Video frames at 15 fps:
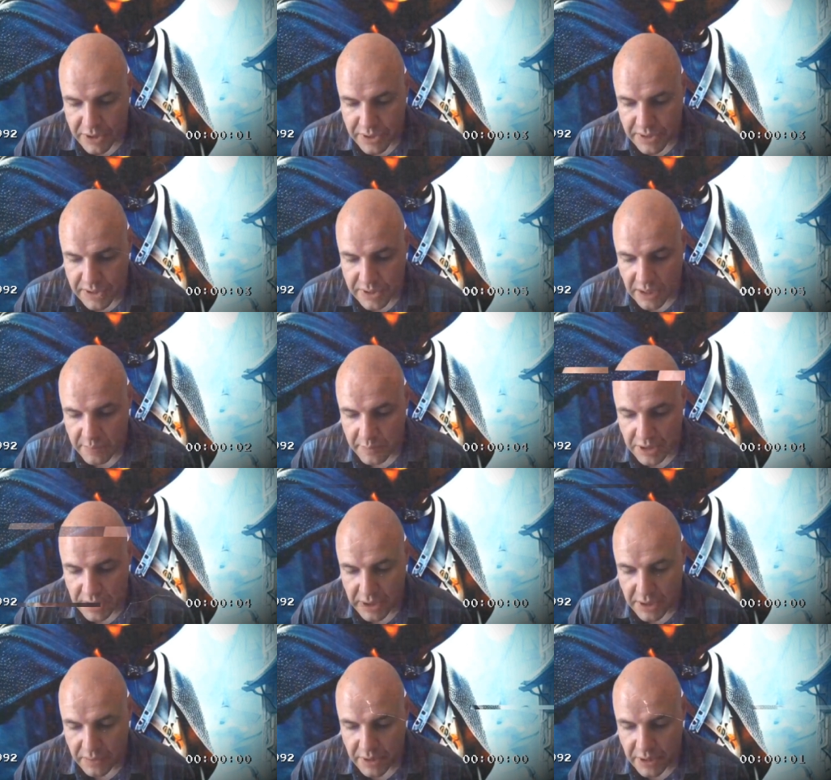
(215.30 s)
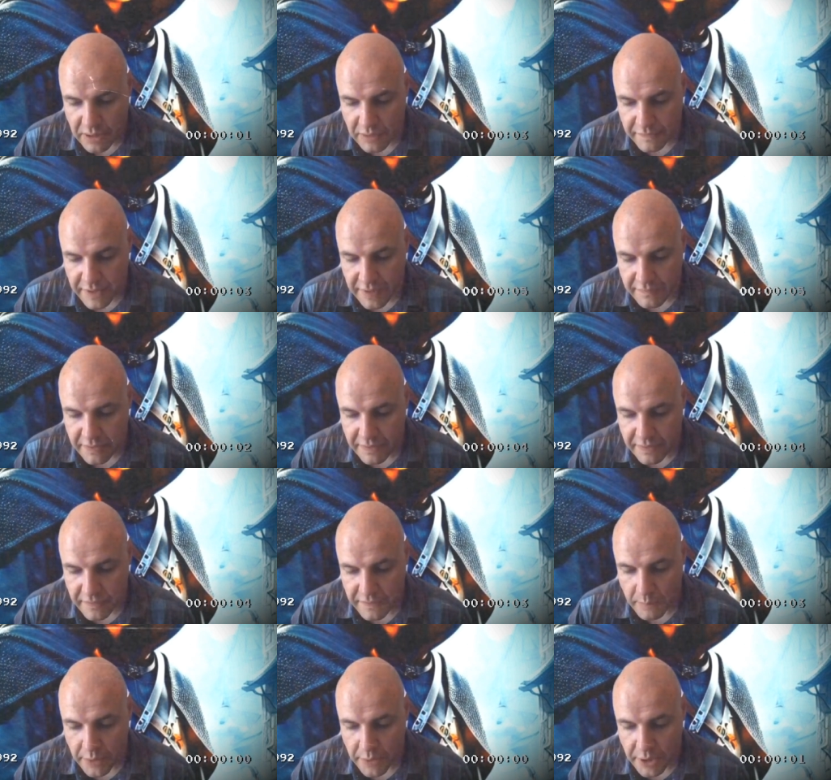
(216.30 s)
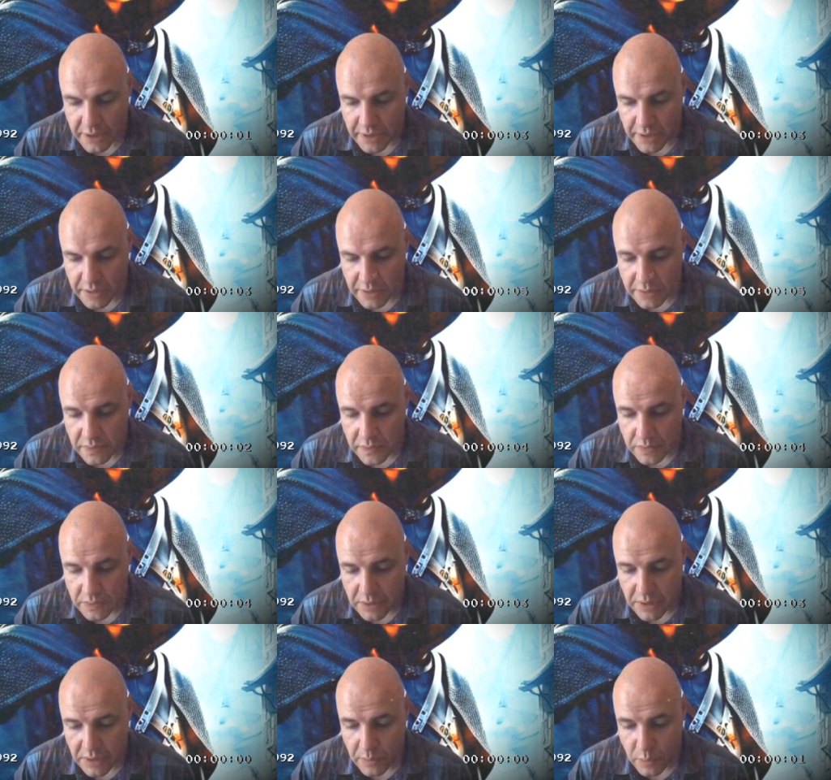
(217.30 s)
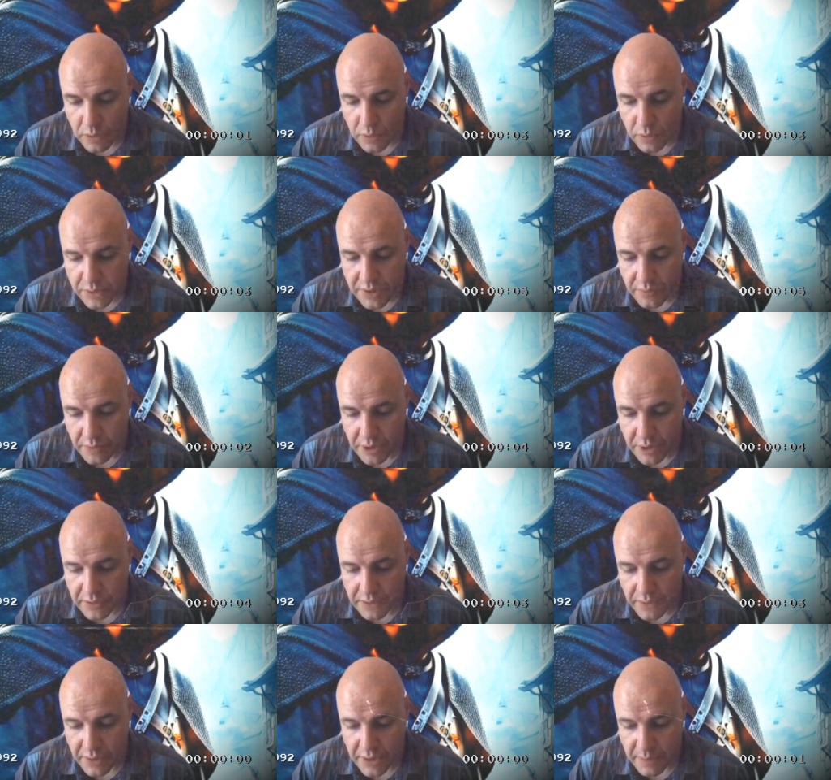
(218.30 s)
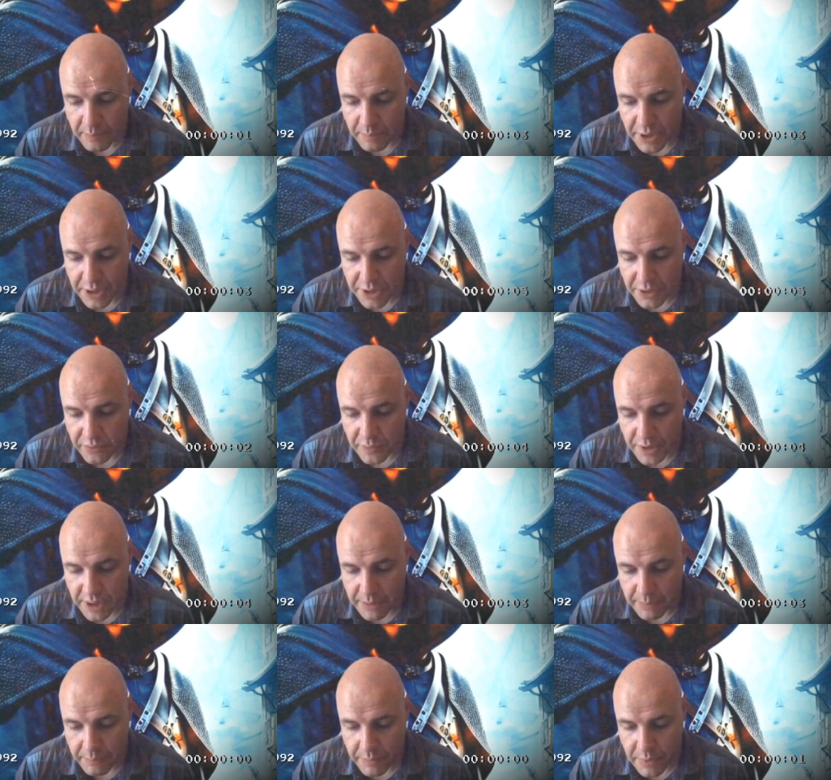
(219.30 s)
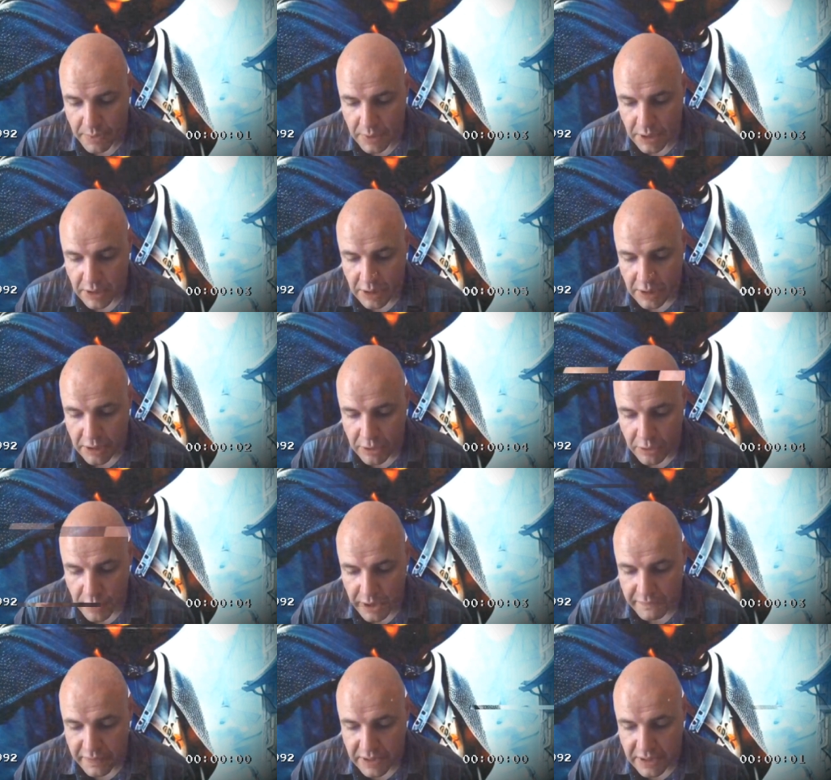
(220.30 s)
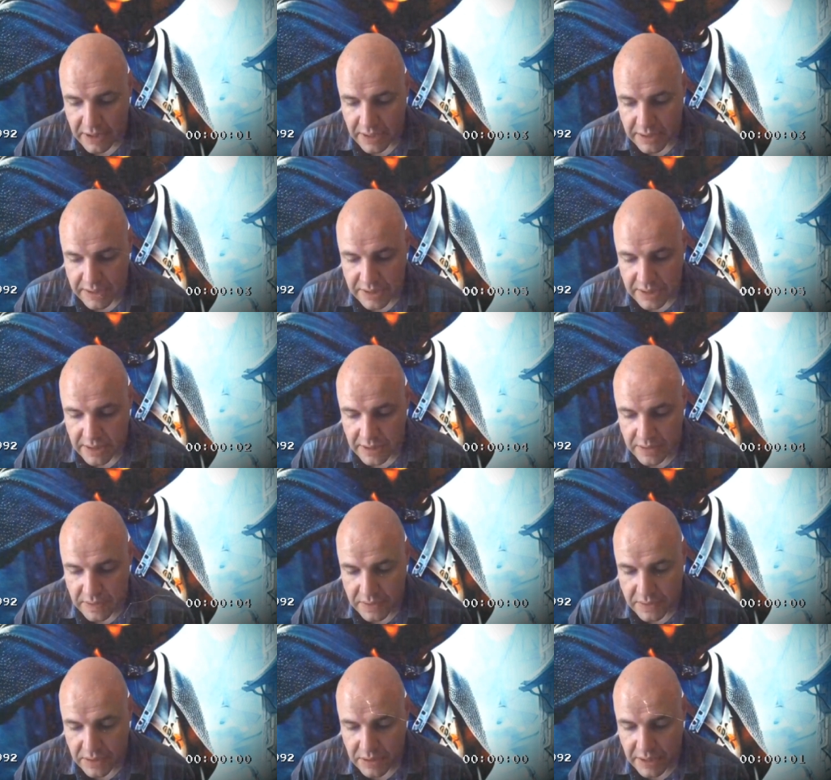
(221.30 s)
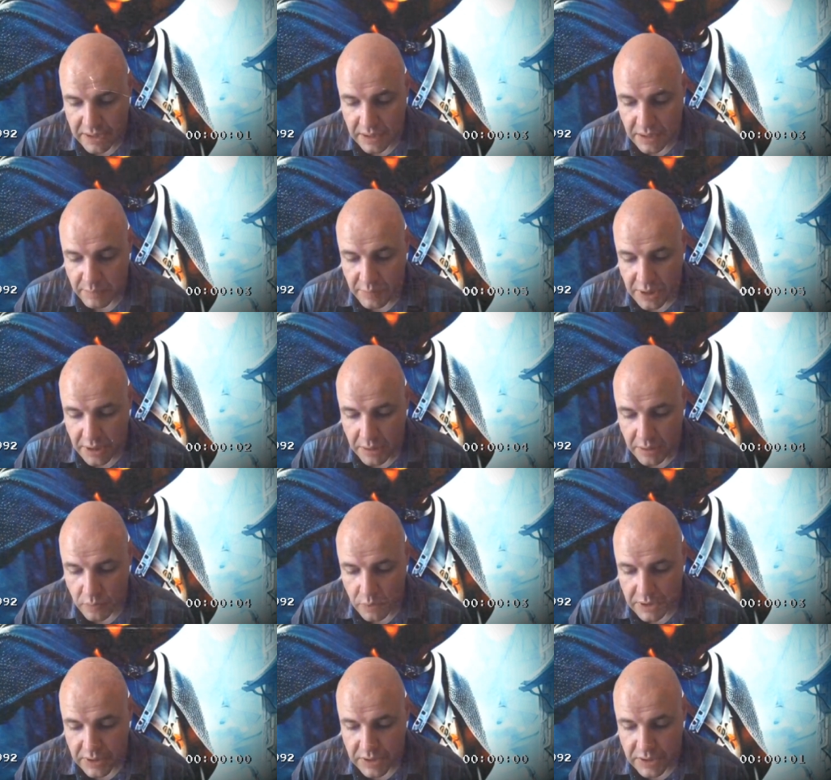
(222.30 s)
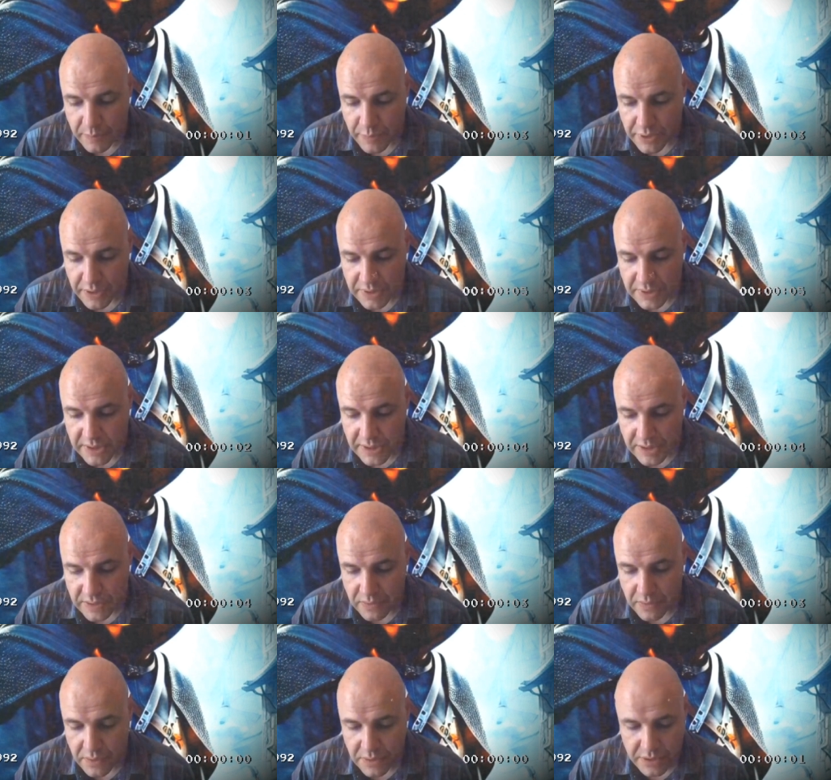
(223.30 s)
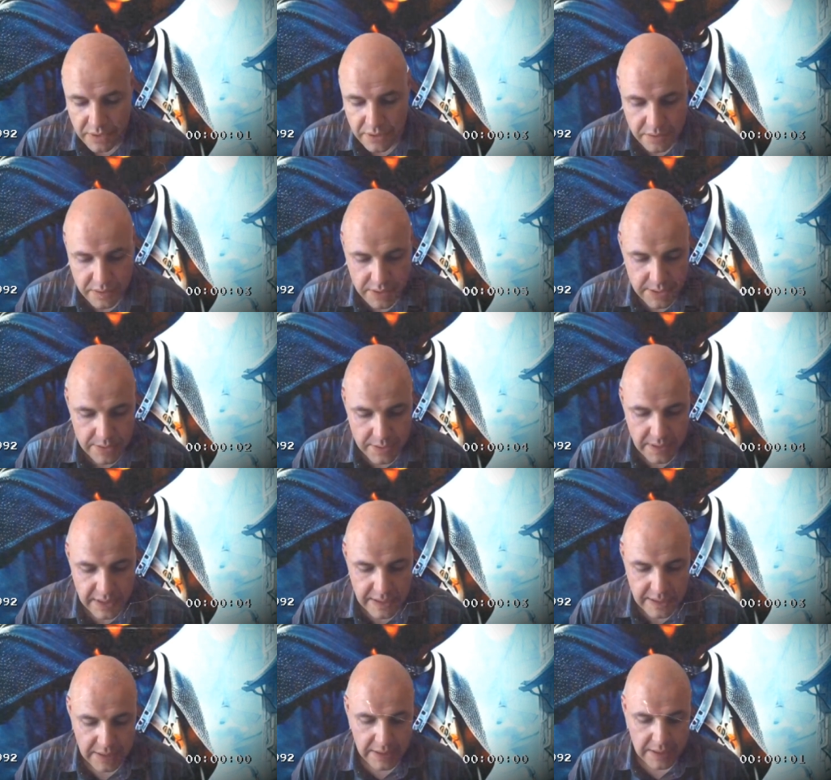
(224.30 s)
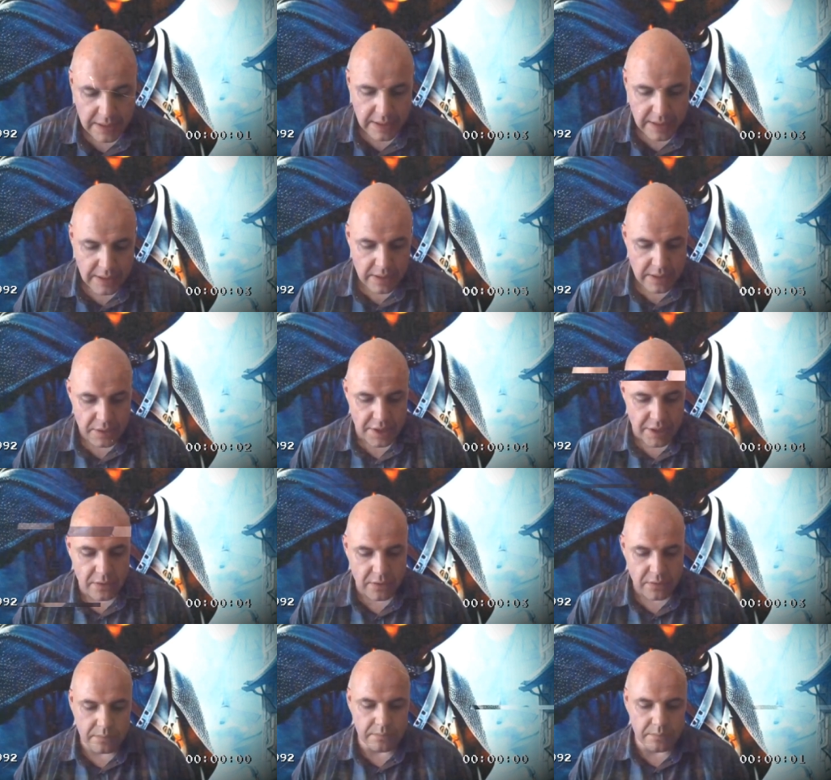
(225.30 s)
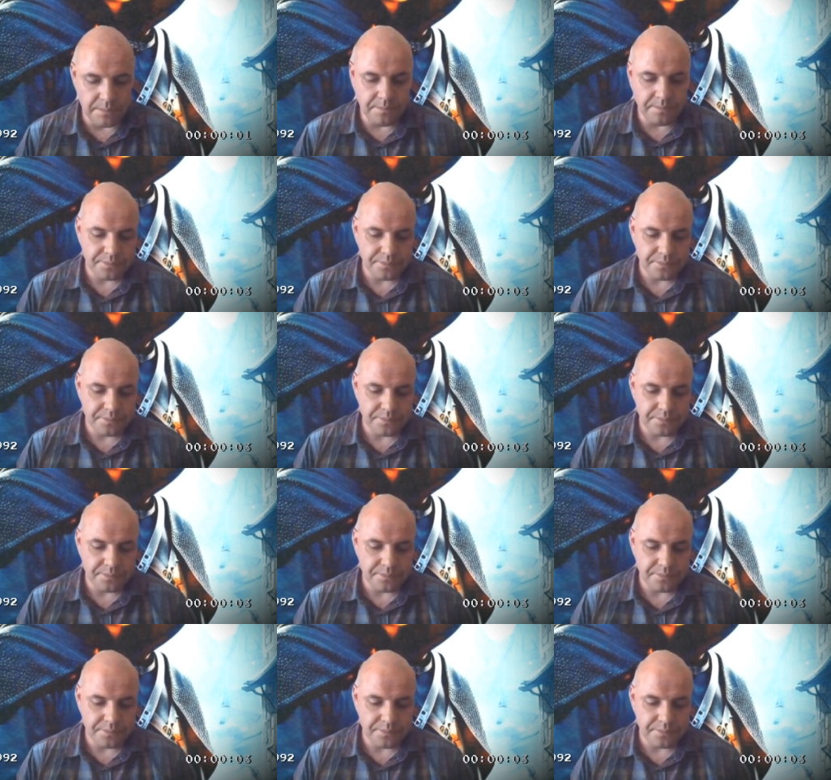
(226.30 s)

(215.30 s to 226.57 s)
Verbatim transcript: which is coming down out of heaven from my God. And I will also write on them my new name. Whoever has ears, let them hear what the Spirit says to the churches." Now,